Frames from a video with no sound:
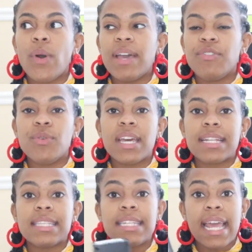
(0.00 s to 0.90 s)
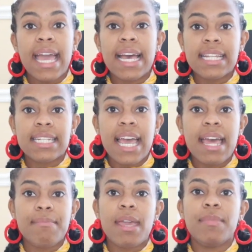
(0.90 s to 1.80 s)
if you get a stand
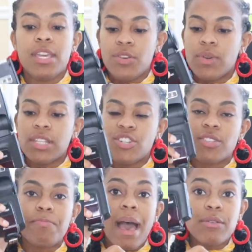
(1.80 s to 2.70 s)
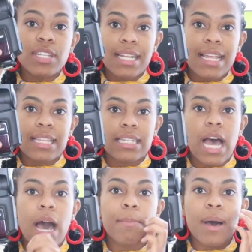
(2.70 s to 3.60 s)
and maybe you can just mount it at the
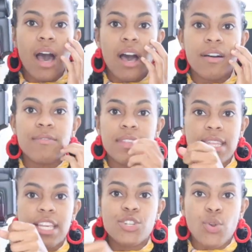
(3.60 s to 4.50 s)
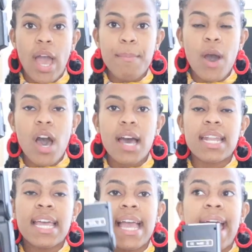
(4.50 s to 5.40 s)
top of the
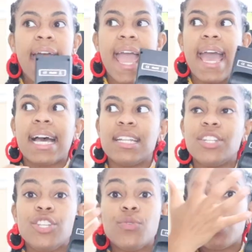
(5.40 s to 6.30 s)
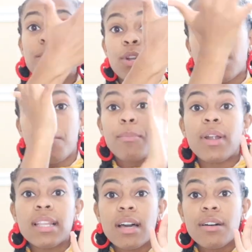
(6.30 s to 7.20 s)
tripod, and you can put an
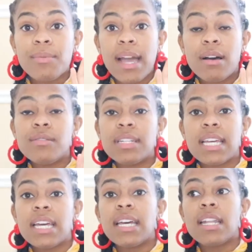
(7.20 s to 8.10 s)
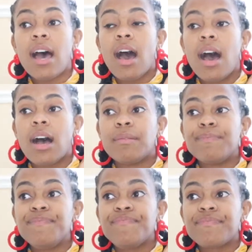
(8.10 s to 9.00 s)
umbrella around it,
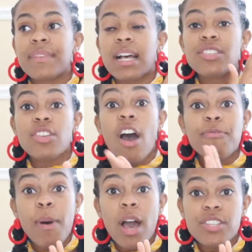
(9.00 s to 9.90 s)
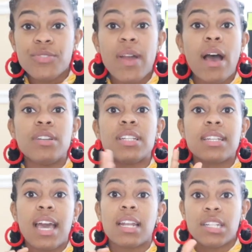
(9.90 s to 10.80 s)
a softbox around it
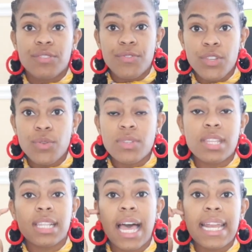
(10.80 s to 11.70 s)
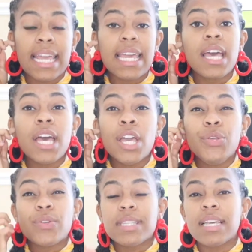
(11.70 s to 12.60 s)
to kind of diffuse the lighting.
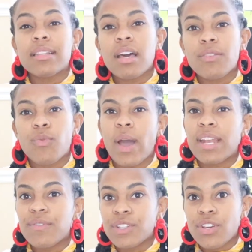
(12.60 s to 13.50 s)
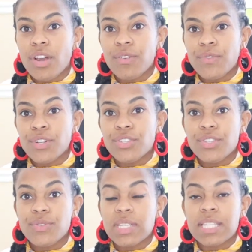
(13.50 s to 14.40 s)
You'll see a lot of wedding photographers
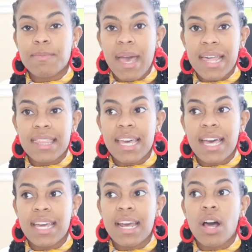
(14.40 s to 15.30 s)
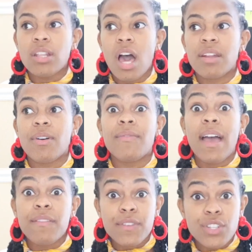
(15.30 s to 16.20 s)
use this method. A lot of
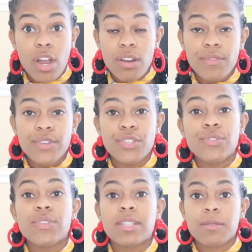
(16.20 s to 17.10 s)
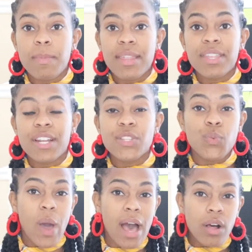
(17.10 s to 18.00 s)
event photographers use this method as
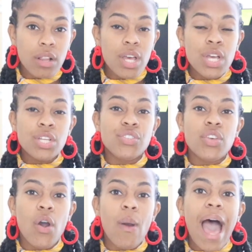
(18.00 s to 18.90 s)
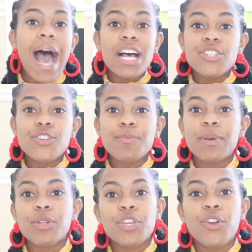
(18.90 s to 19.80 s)
well. So as you're
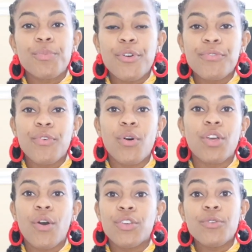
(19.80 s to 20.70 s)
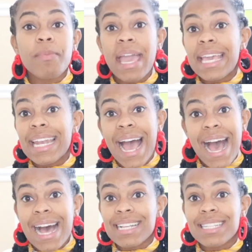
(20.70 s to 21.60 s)
building your portfolio, you may get
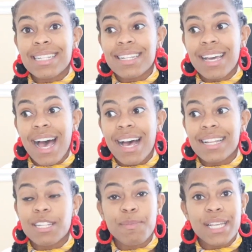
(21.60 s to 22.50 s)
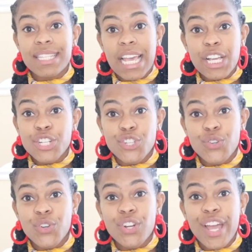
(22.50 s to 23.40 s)
asked to be a second
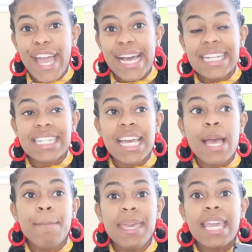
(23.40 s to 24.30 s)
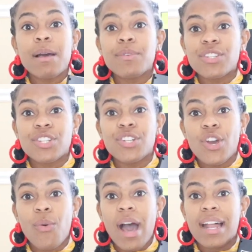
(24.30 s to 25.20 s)
shooter, and being able to
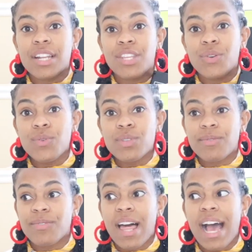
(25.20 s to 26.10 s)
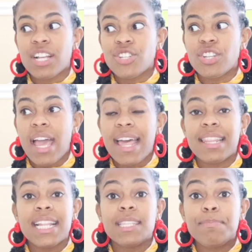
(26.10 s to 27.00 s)
know how to use a flash
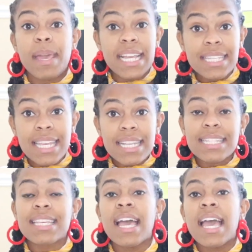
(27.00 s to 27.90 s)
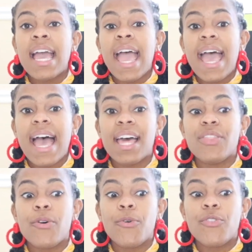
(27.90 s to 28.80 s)
and its basics
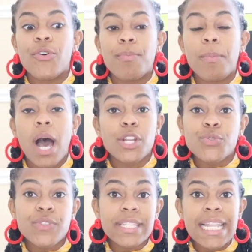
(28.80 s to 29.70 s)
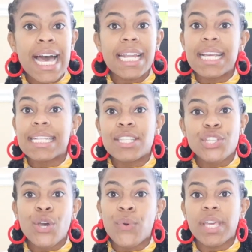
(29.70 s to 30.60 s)
and the modules in that is
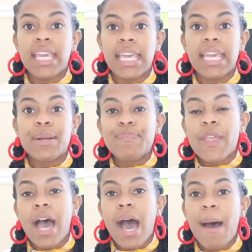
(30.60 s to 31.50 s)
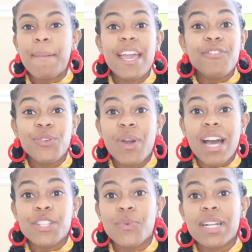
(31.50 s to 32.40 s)
so key. If you
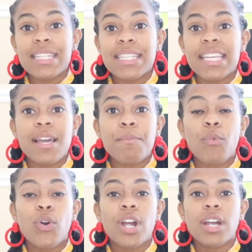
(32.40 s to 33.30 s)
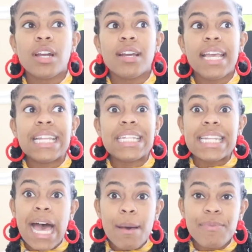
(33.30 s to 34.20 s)
guys want to see a more
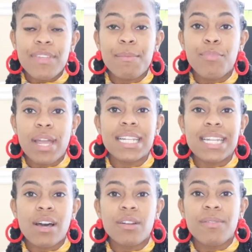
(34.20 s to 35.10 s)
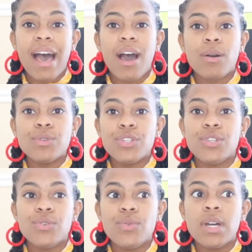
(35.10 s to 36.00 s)
in-depth breakdown of how
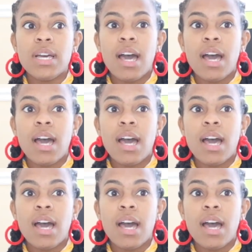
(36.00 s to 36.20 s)
to